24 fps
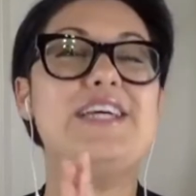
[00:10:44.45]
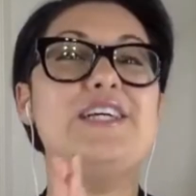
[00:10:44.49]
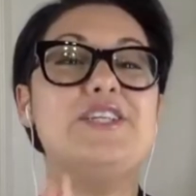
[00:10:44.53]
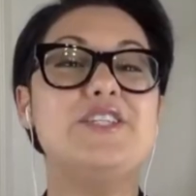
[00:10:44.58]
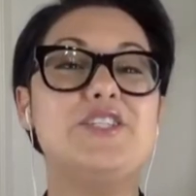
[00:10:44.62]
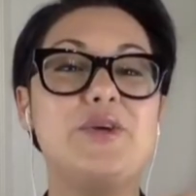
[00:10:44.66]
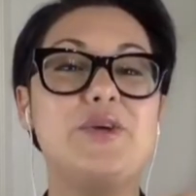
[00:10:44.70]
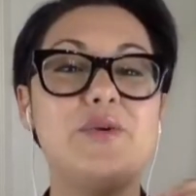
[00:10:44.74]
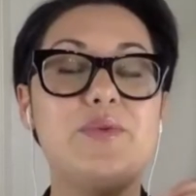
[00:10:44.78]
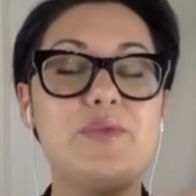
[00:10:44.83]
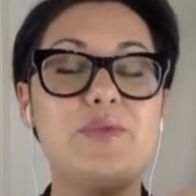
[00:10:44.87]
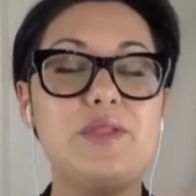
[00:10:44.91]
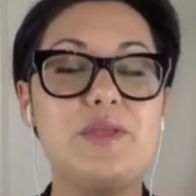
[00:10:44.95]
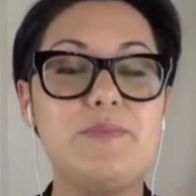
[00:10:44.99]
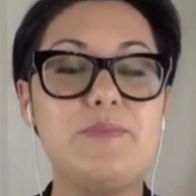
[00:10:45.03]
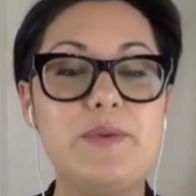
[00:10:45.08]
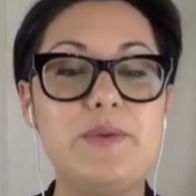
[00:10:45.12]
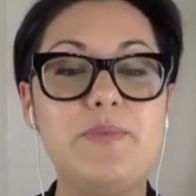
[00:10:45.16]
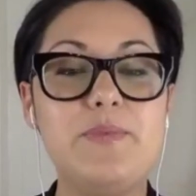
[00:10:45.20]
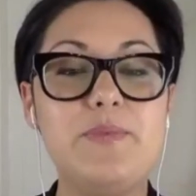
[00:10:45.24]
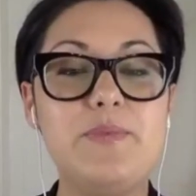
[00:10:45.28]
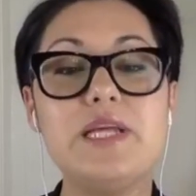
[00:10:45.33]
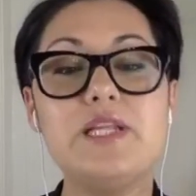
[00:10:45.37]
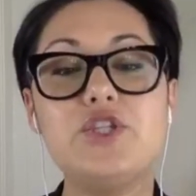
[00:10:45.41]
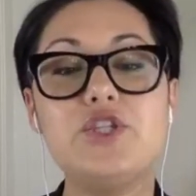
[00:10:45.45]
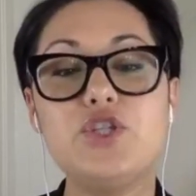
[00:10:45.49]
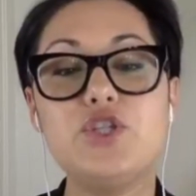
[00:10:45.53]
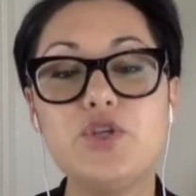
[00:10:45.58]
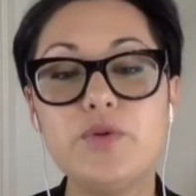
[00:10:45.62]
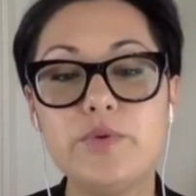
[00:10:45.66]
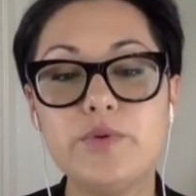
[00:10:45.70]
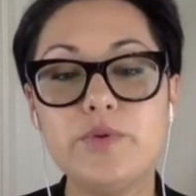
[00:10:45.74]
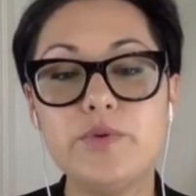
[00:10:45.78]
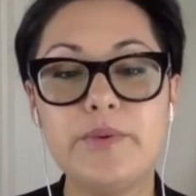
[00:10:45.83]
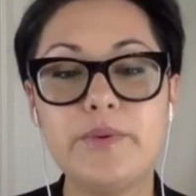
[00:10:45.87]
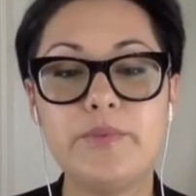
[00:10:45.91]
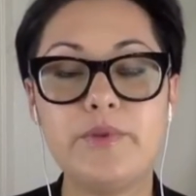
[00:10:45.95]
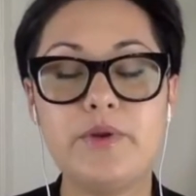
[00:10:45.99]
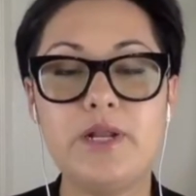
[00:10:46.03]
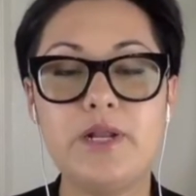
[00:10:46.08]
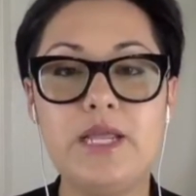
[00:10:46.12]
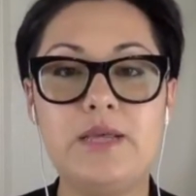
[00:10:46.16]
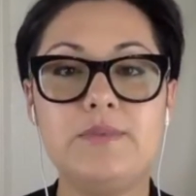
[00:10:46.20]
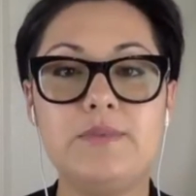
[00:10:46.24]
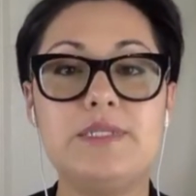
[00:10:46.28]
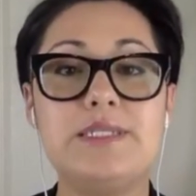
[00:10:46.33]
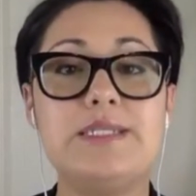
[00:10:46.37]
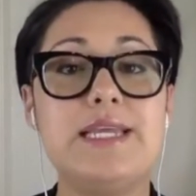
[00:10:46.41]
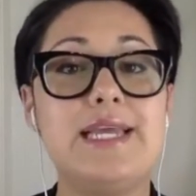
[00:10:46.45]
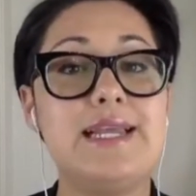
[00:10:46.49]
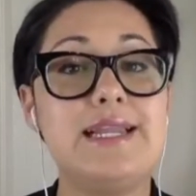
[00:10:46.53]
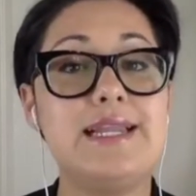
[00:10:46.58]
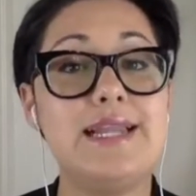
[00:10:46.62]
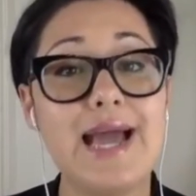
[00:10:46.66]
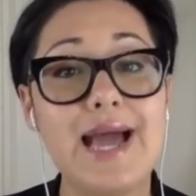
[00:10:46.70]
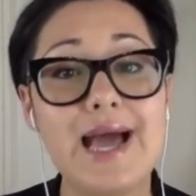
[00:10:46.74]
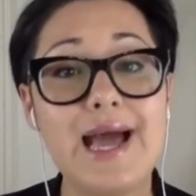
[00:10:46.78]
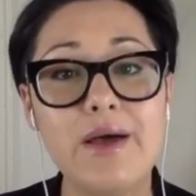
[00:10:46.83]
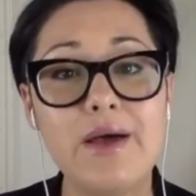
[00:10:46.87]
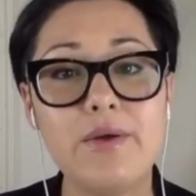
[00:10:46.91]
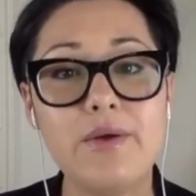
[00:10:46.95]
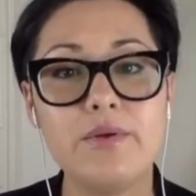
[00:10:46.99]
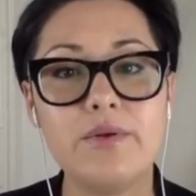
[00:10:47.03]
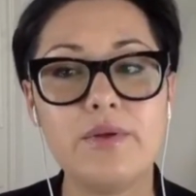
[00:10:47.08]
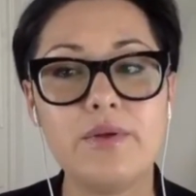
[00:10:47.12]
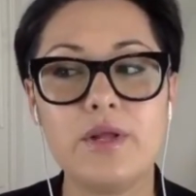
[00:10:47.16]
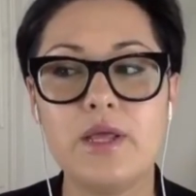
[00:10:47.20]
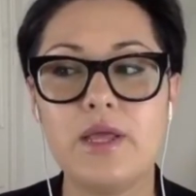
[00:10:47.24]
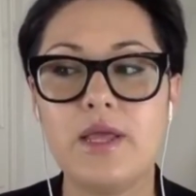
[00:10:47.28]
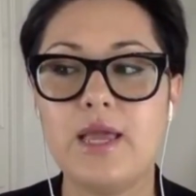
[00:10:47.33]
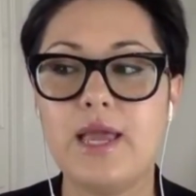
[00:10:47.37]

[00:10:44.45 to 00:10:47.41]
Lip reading: So the people that do remember names stand out.